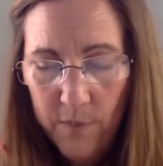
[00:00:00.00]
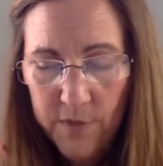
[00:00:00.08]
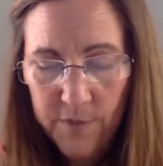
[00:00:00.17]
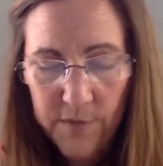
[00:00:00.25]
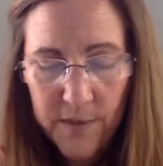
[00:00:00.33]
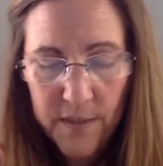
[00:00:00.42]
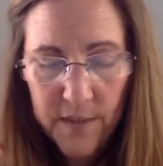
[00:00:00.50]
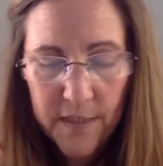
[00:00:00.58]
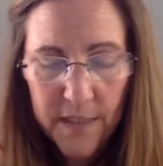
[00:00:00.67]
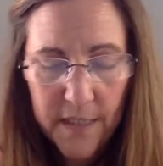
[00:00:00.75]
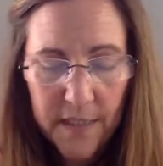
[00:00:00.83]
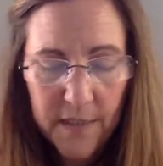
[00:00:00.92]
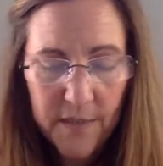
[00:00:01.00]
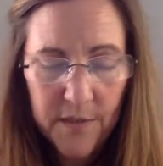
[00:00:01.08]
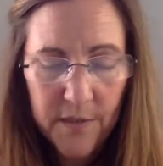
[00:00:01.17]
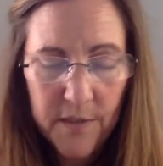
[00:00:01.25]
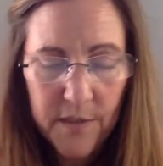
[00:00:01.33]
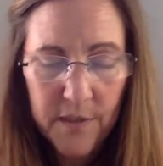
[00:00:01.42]
facilitate
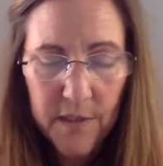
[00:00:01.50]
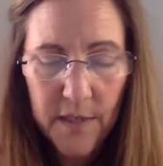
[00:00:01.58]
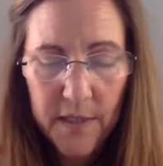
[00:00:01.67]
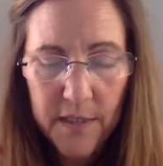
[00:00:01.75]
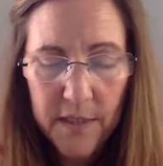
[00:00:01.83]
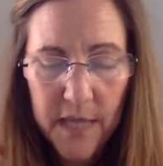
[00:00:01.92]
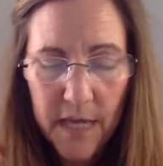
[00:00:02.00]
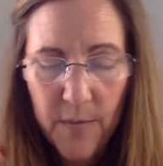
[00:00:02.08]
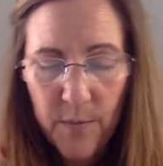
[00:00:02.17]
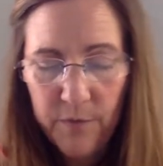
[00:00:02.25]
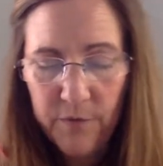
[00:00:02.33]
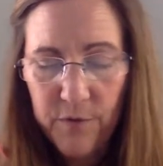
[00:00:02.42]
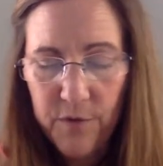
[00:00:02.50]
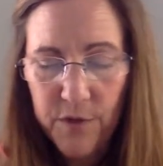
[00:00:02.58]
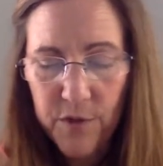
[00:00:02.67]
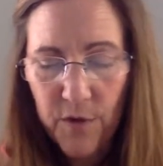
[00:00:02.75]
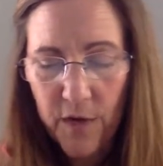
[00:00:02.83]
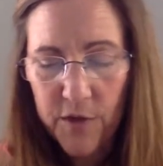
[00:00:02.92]
this, select a time when few
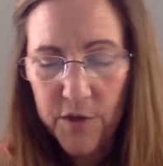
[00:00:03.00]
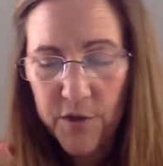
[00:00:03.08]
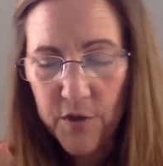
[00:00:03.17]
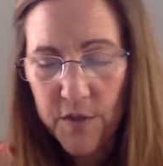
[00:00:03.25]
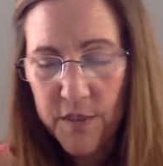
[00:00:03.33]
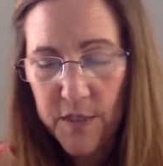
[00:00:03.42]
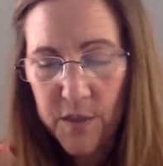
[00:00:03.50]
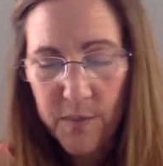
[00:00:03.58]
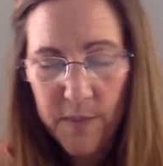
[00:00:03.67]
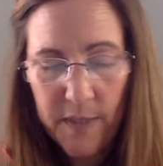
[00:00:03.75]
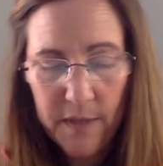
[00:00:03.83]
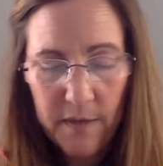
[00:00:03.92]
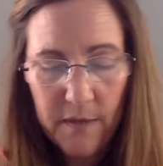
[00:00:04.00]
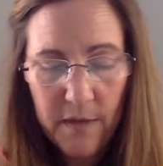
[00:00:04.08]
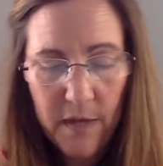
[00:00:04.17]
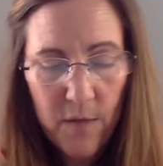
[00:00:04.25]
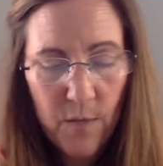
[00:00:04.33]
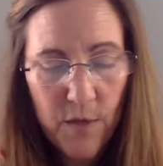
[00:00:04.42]
distractions are anticipated
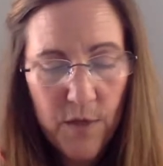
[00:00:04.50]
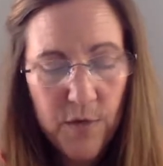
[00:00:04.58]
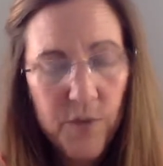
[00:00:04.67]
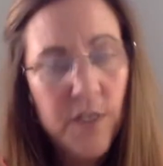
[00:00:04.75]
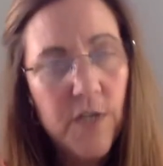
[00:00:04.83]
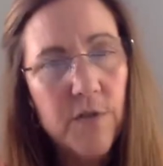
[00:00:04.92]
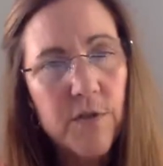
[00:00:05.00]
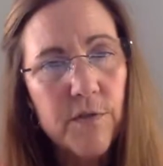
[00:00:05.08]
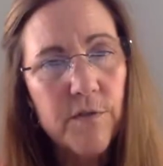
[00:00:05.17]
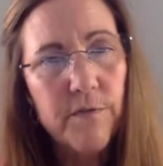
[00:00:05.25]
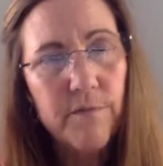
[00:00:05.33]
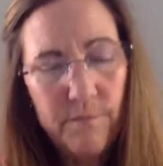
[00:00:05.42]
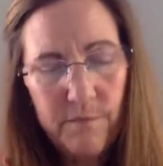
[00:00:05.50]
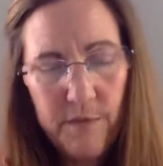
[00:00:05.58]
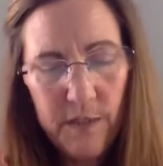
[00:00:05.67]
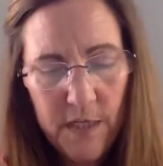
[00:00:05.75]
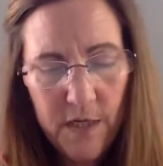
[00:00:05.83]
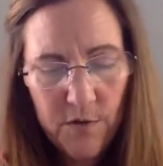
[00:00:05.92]
and when you feel
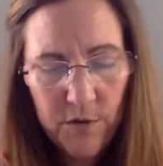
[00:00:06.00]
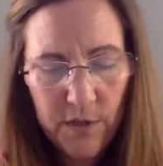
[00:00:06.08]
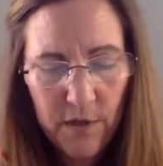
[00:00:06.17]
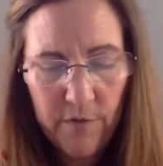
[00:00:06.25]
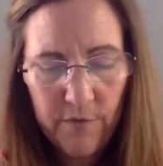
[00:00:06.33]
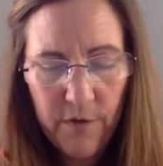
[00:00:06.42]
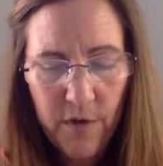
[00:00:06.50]
yourself